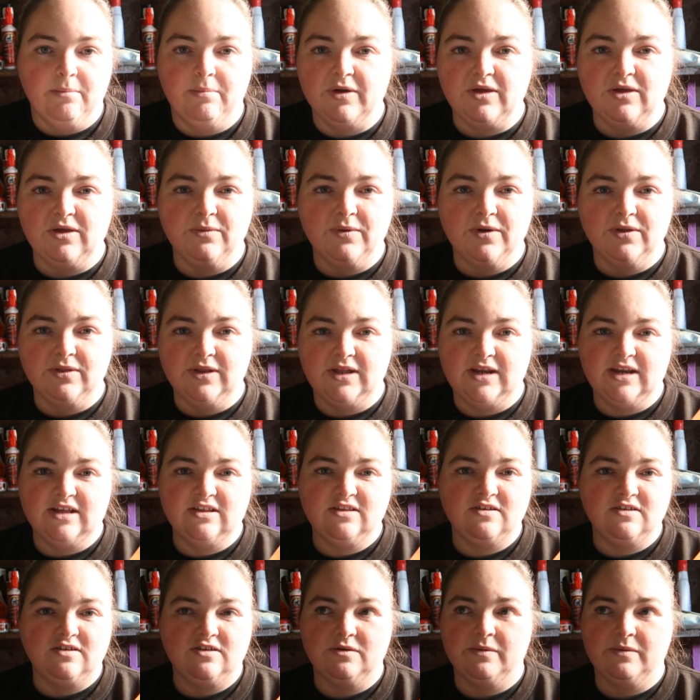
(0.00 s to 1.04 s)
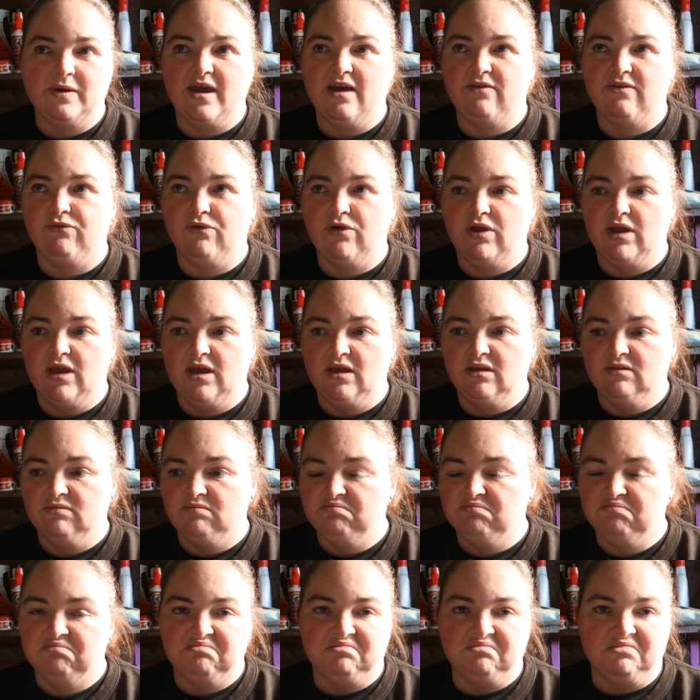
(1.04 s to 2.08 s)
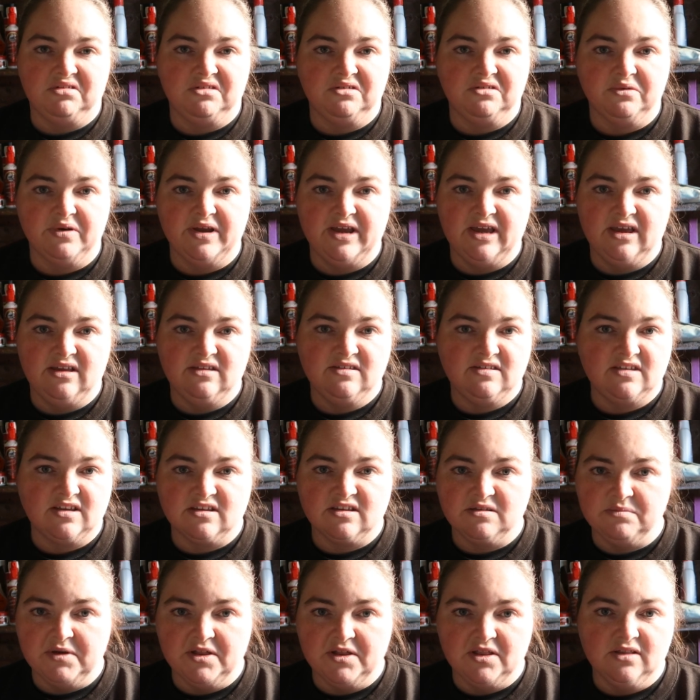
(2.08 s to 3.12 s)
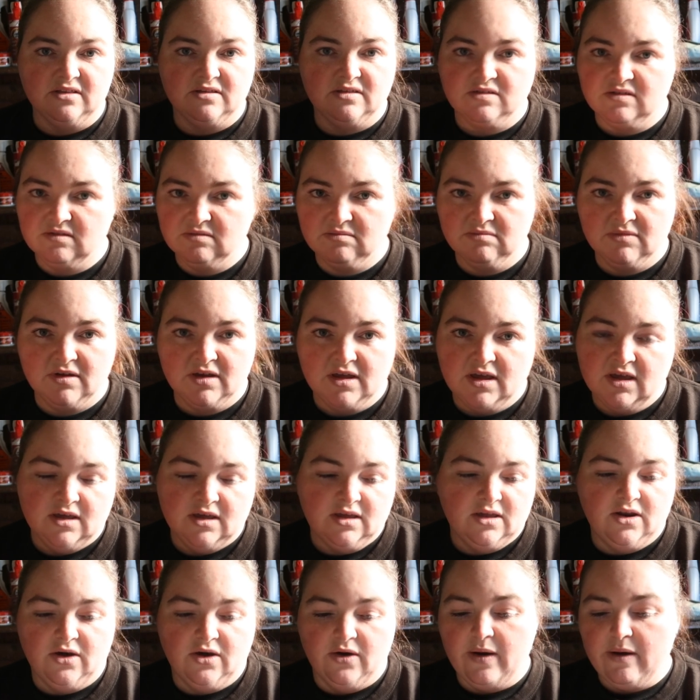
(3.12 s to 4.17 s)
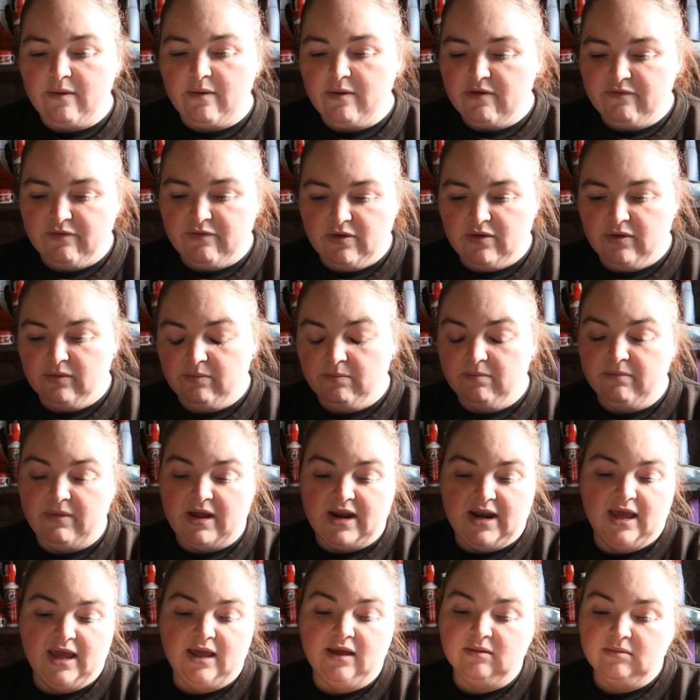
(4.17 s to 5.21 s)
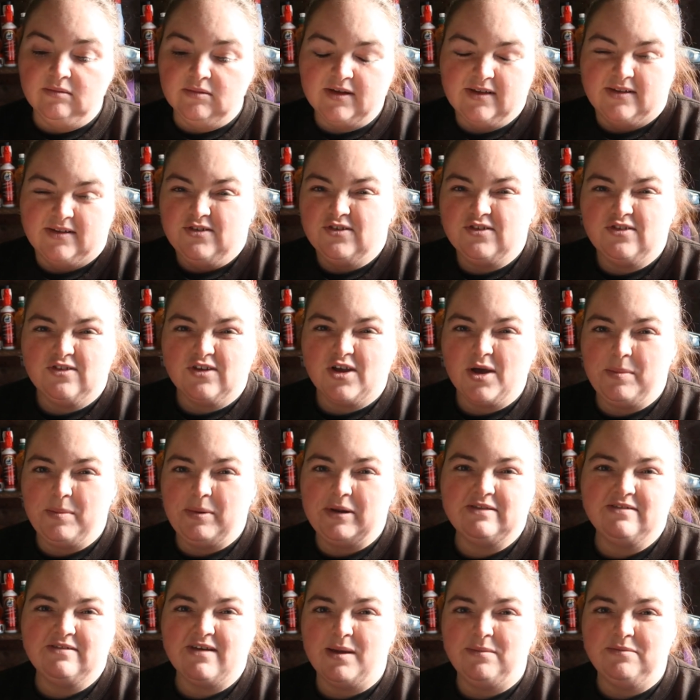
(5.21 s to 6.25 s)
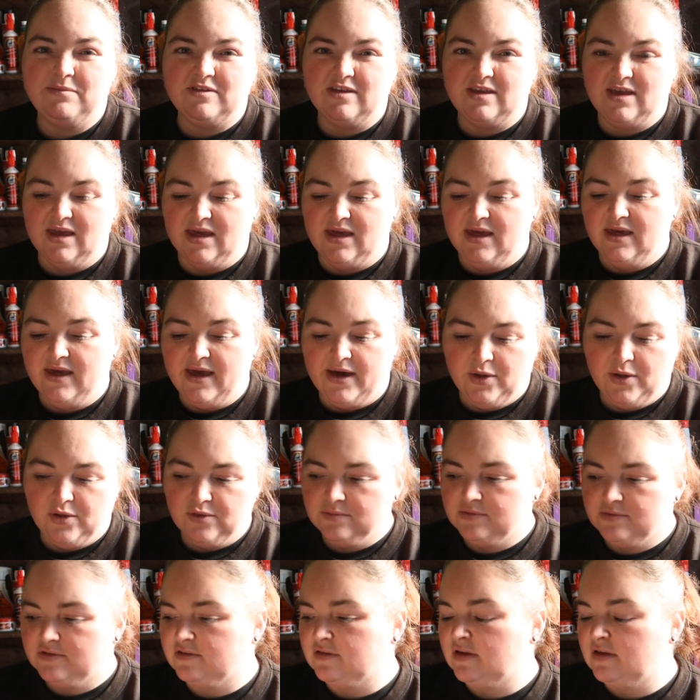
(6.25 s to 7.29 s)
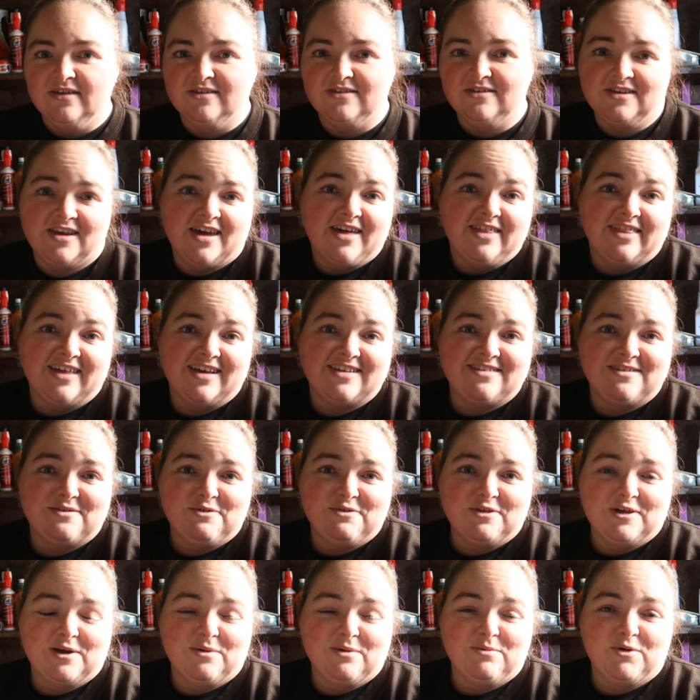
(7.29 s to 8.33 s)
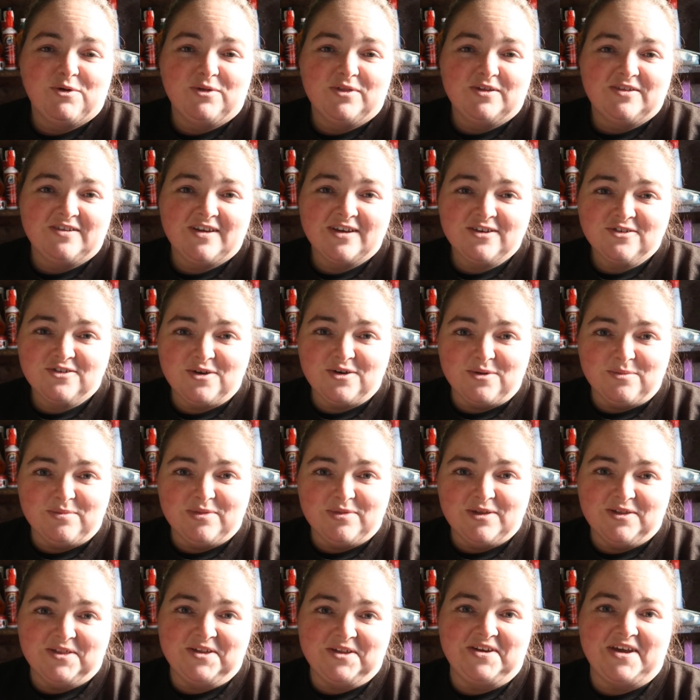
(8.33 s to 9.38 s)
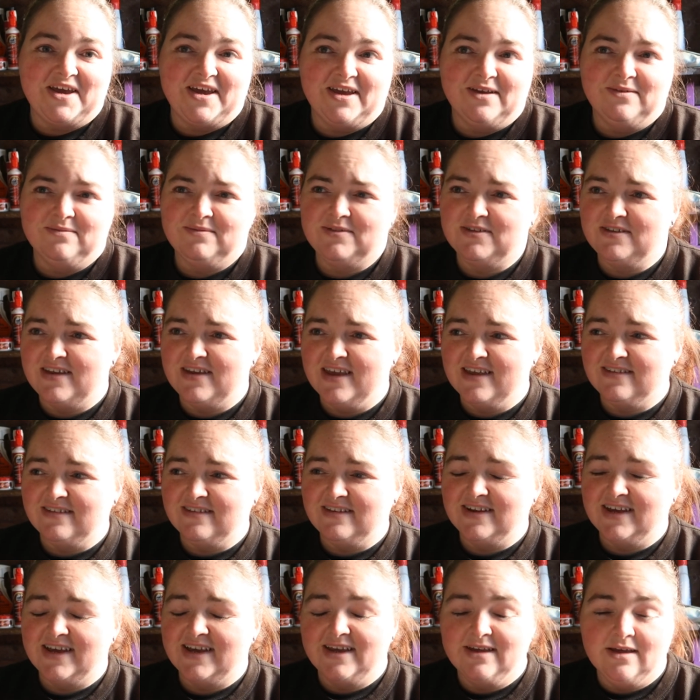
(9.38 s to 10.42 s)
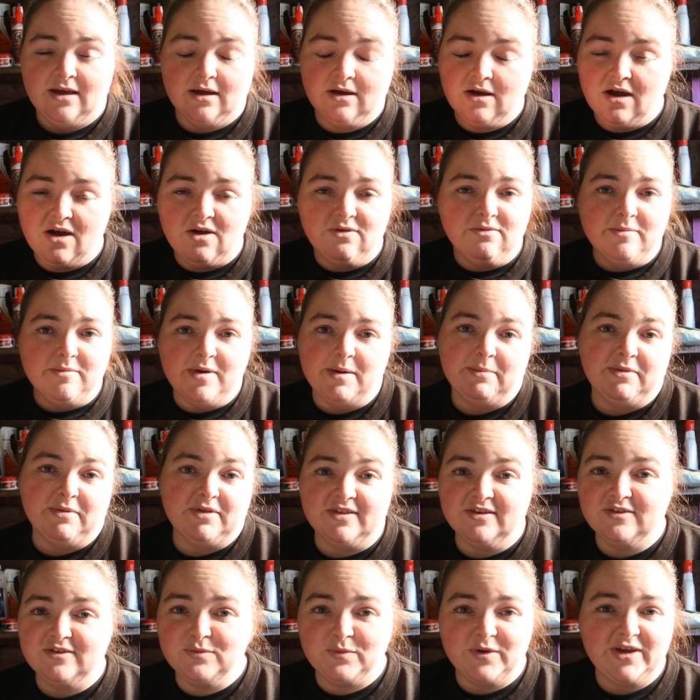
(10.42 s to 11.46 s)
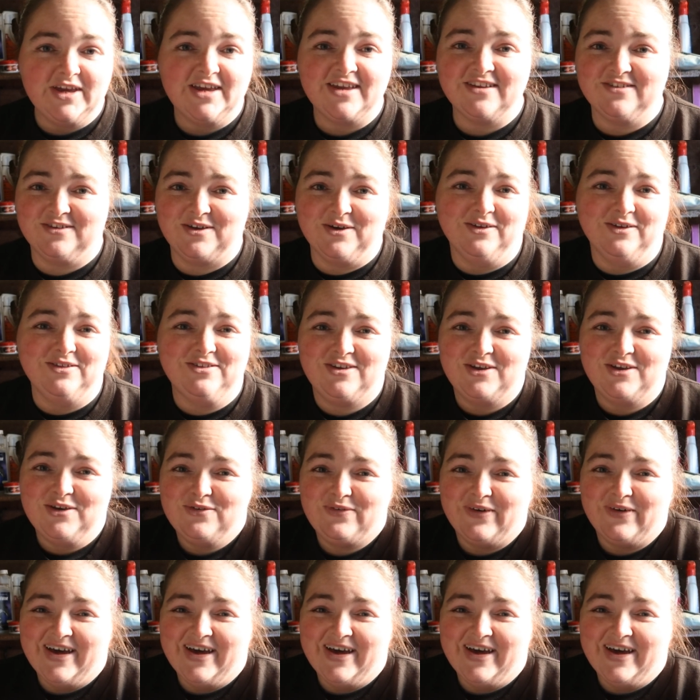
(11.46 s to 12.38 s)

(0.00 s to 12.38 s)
but you only need to do it every 3-6 months, you know, however many, but just a couple of times a year helps. So yeah, that's everything I bought at the tack shop the other day. Was it yesterday? I can't remember. This week is going too